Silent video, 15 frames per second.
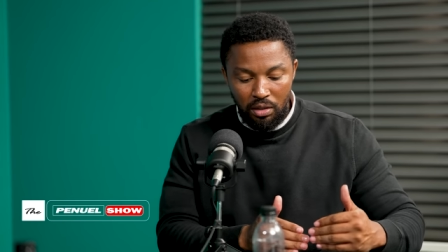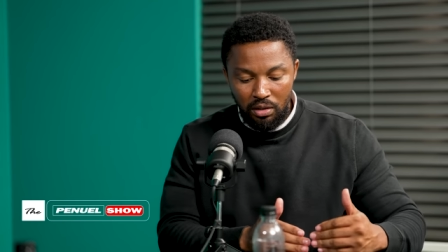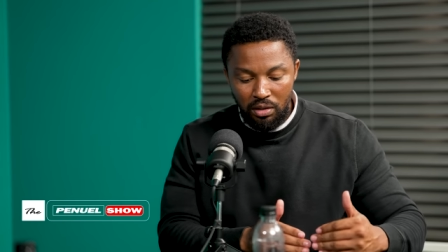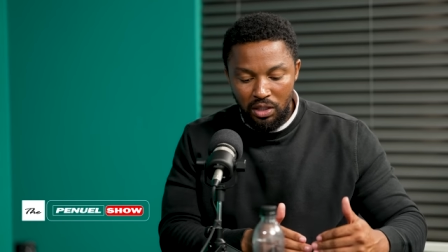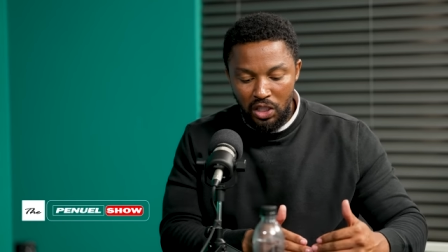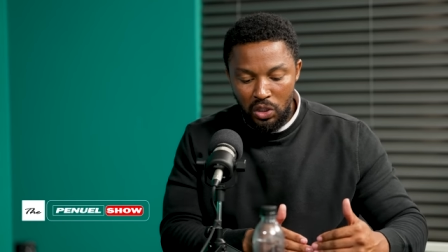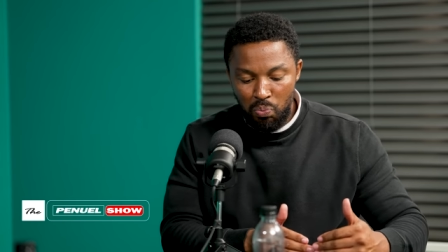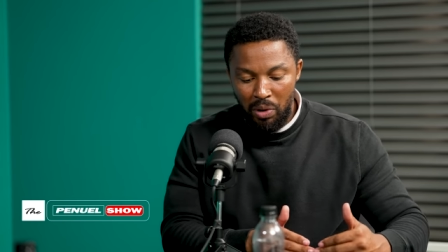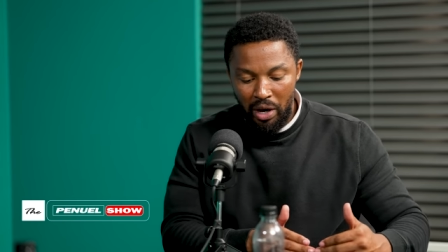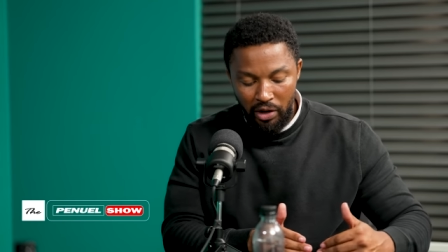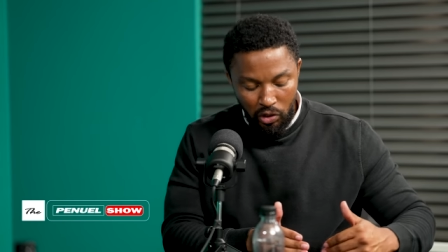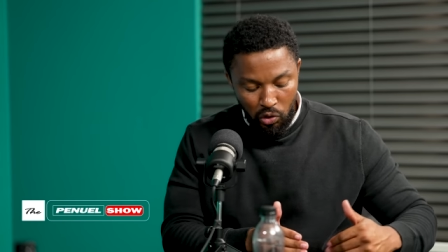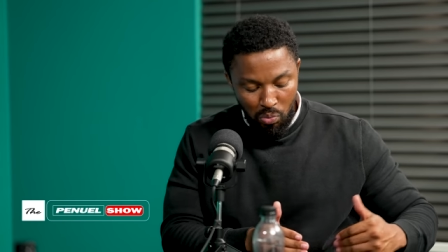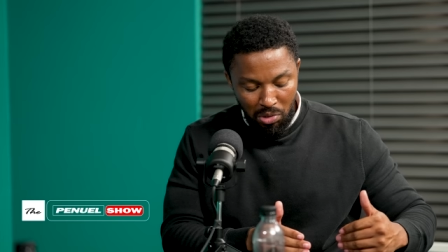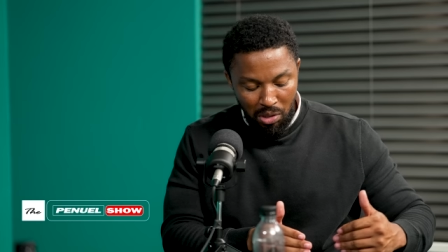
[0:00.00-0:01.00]
This
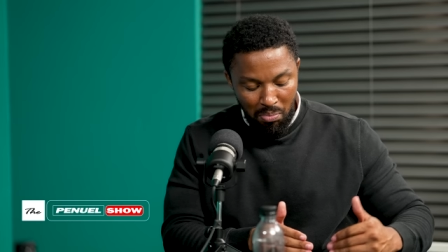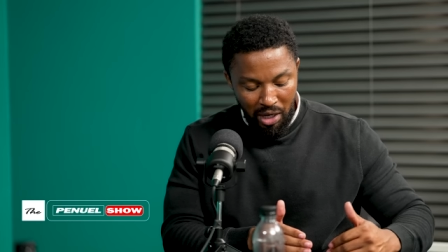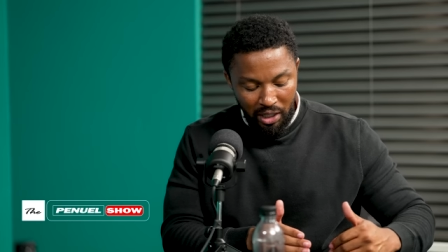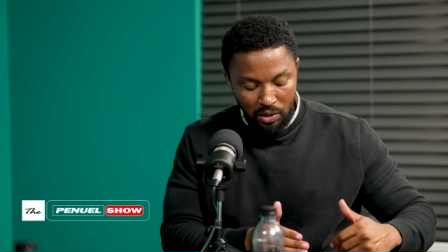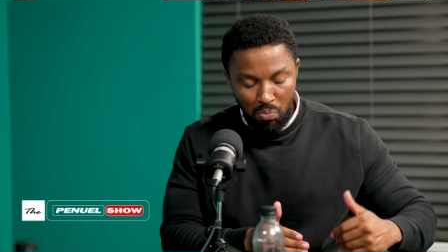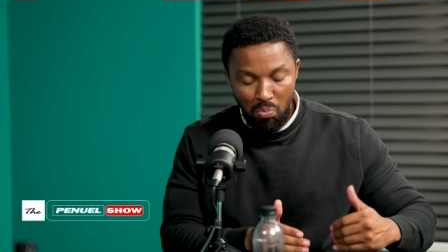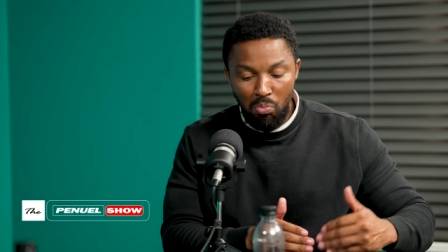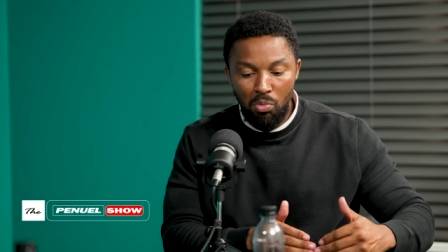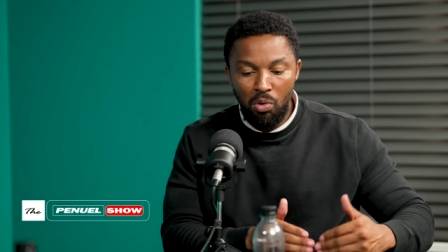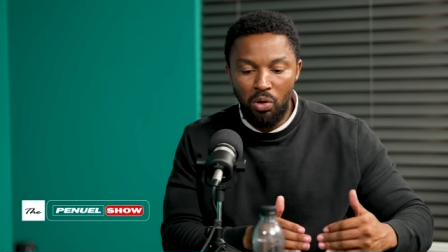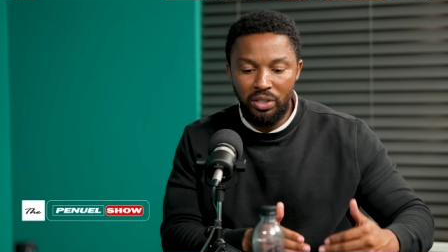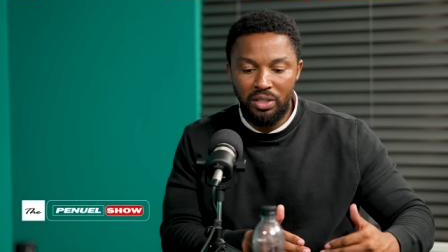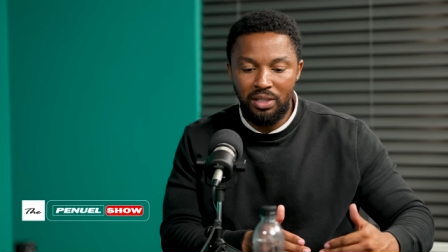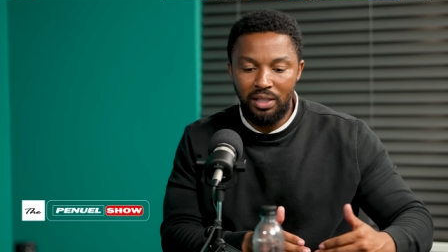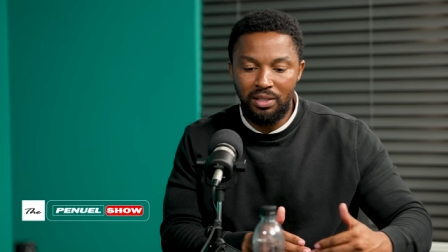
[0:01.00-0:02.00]
barrier to me makes
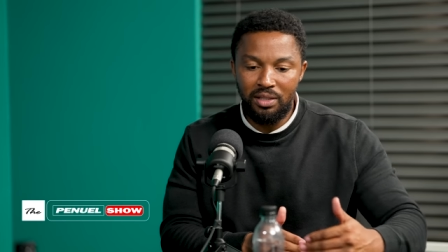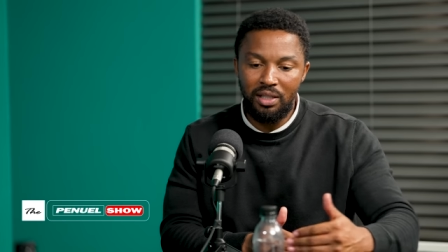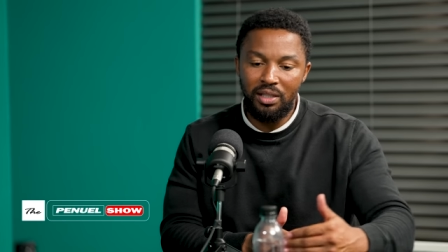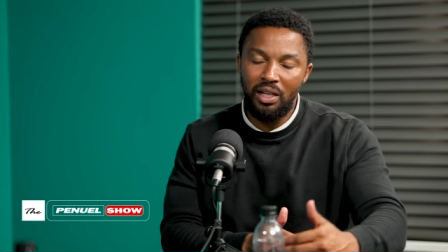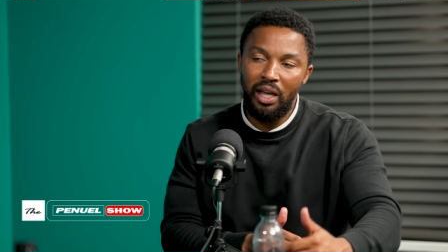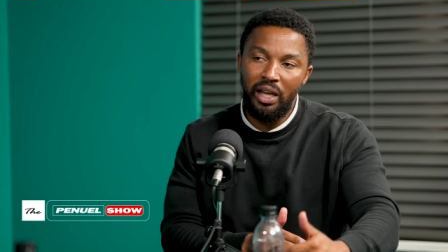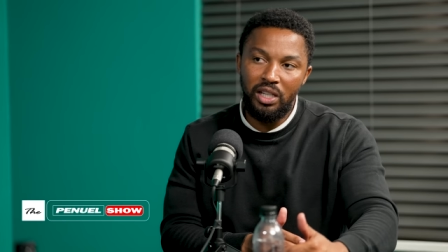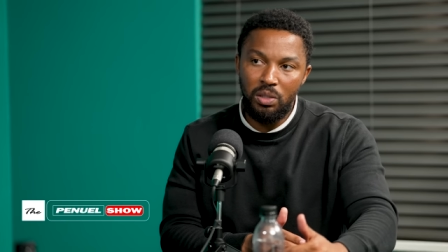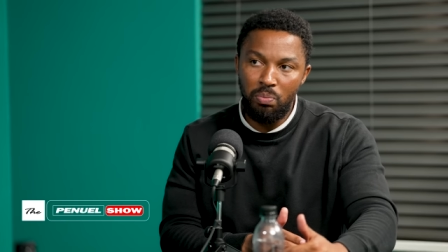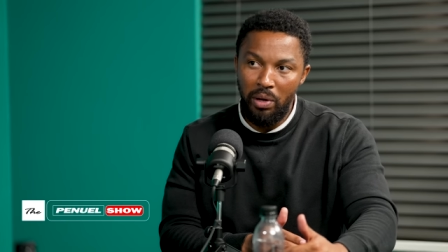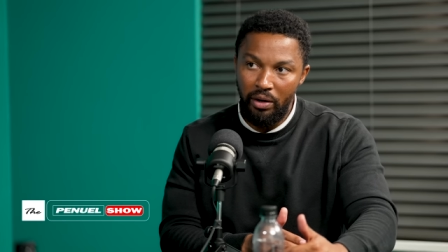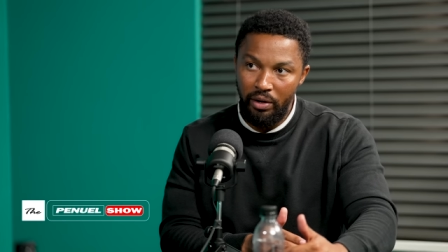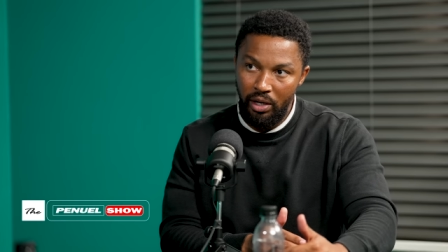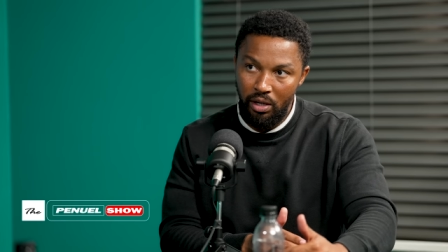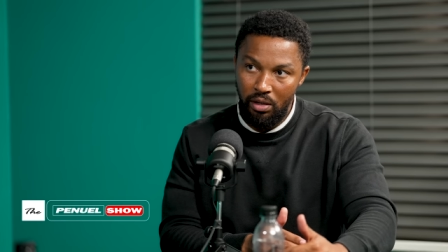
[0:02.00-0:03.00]
more sense than the age
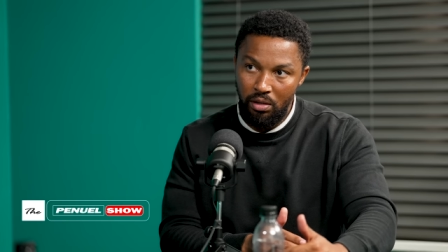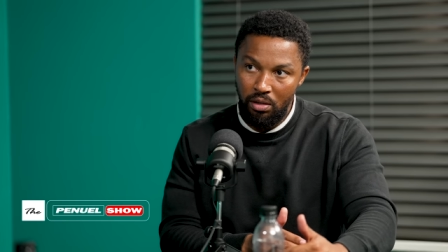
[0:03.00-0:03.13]
barrier.